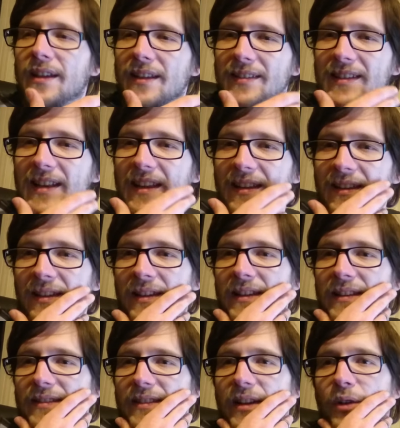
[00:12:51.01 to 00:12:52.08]
it's like
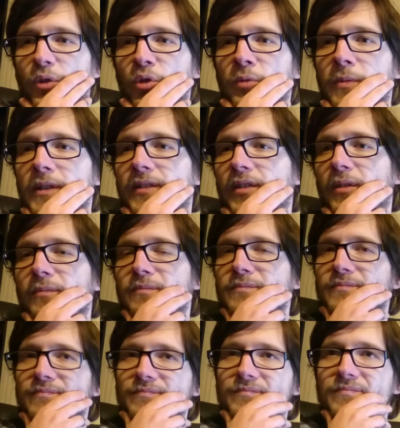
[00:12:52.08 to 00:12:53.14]
there could be
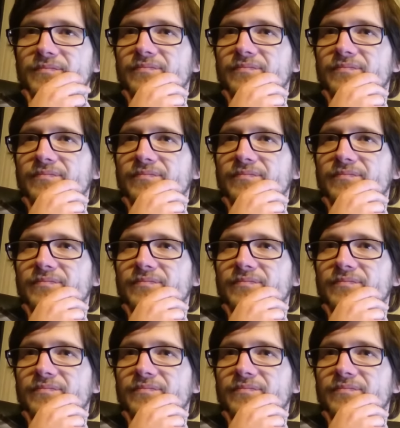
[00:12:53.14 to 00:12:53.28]
some